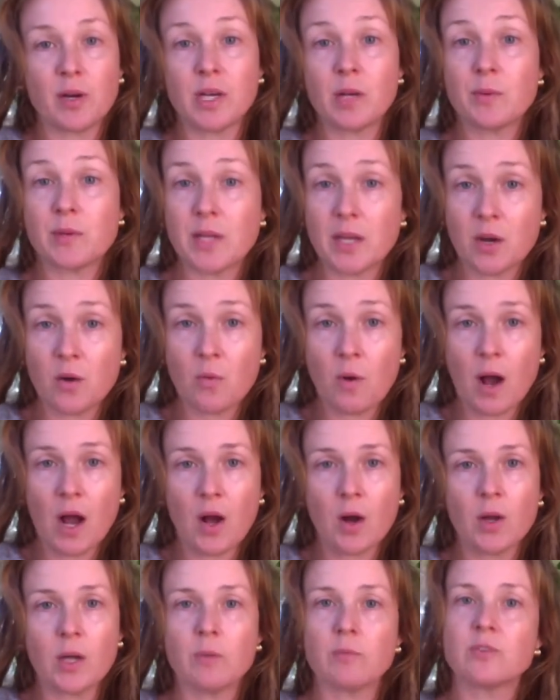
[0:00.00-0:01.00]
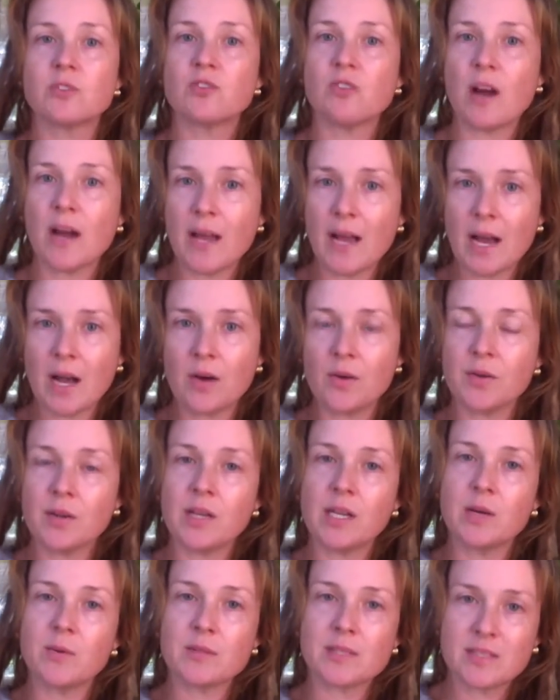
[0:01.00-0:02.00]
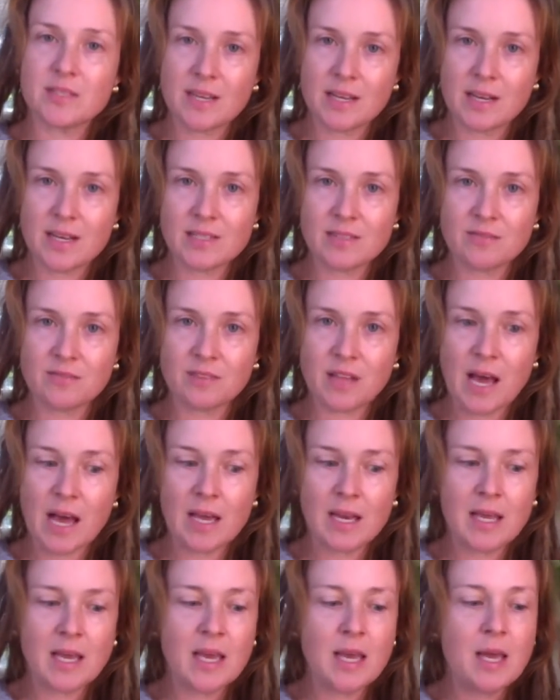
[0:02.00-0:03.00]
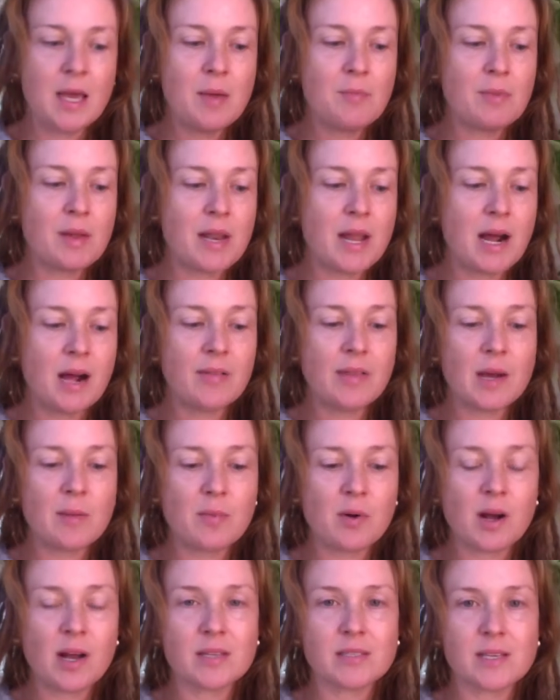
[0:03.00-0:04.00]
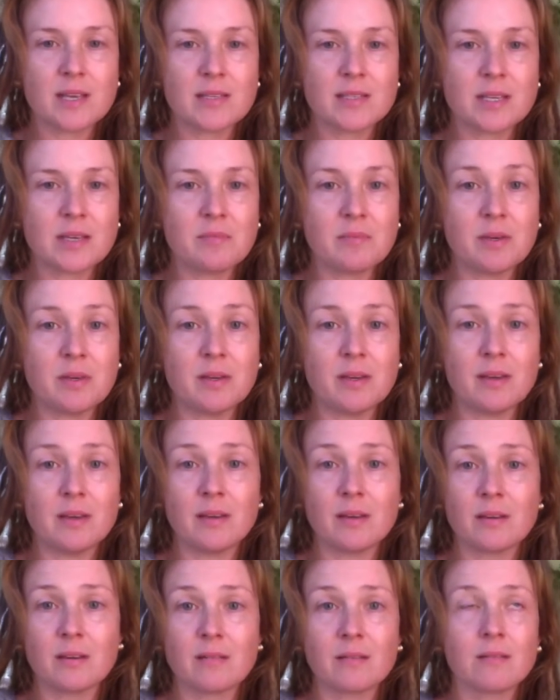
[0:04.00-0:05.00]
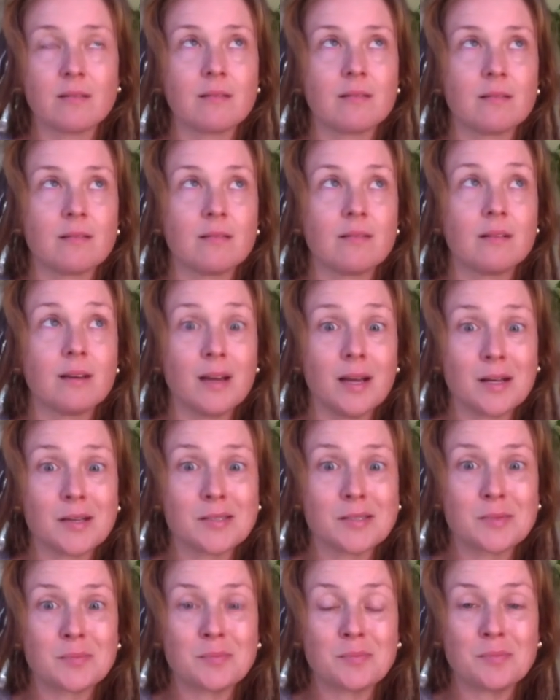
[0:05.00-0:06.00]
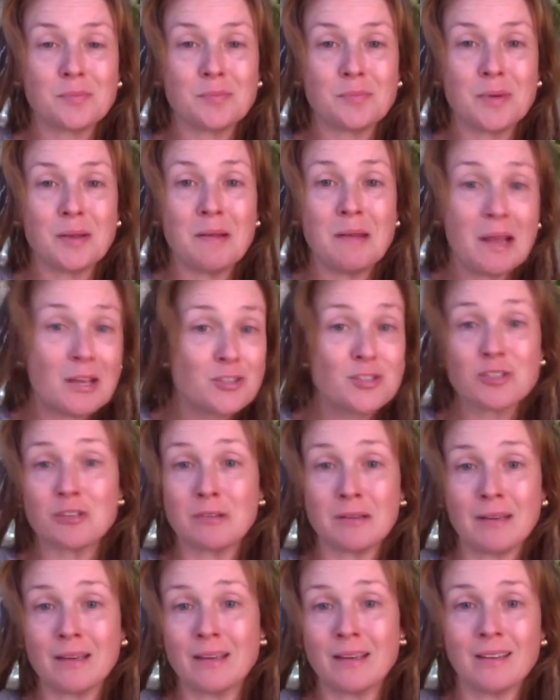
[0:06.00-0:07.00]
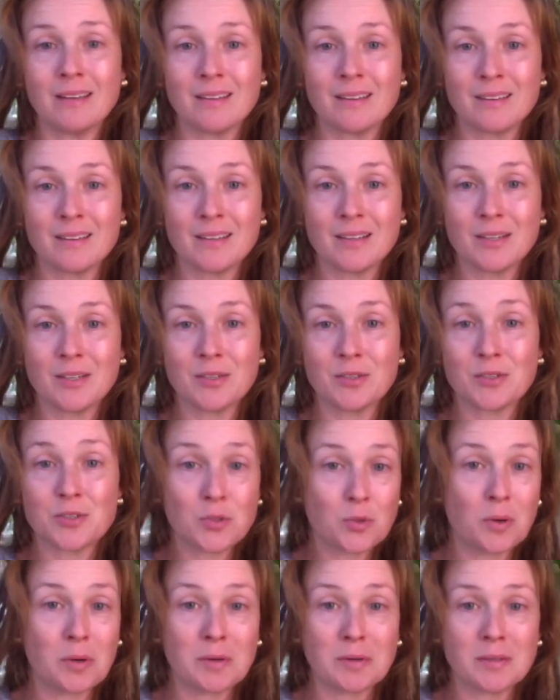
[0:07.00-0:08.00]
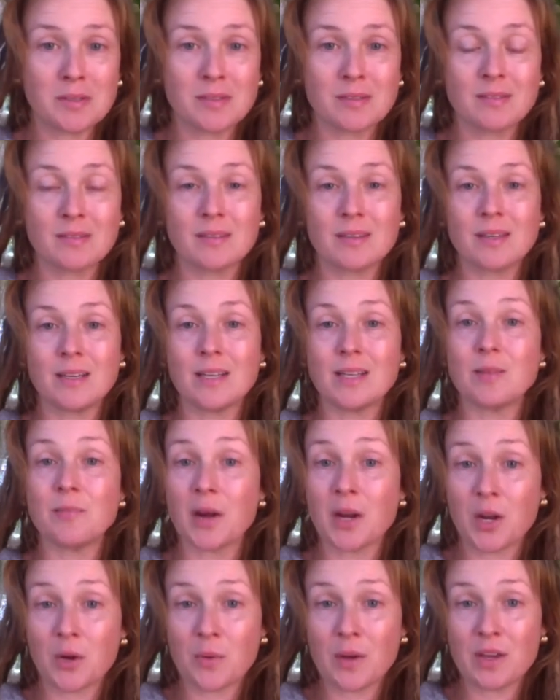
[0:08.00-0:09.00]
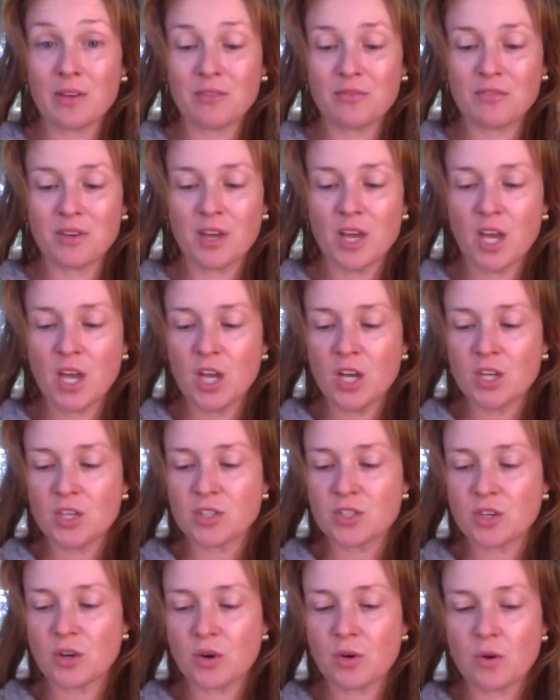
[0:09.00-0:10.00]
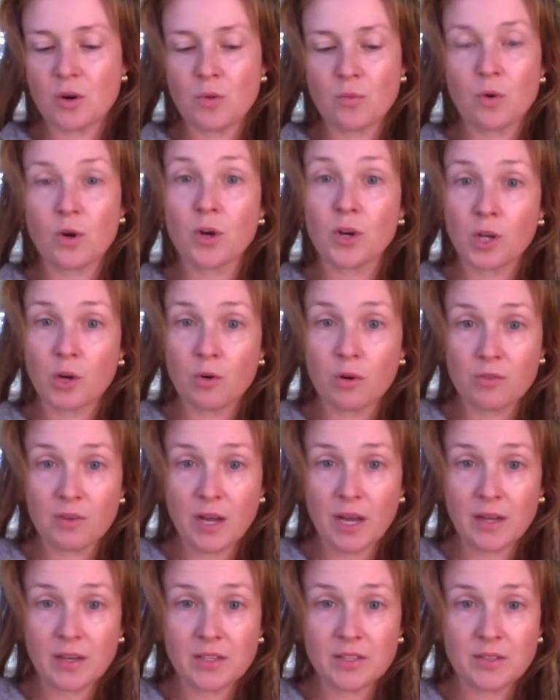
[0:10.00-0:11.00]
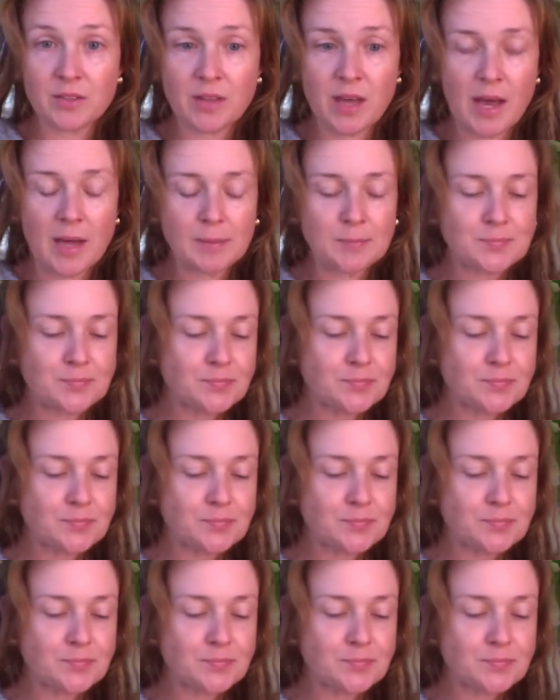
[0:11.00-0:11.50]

And it would take a while, it would dry out, and it would stay nice and flat. But now that process can be exponentially shortened in the microwave. So we're going to go over how to do that.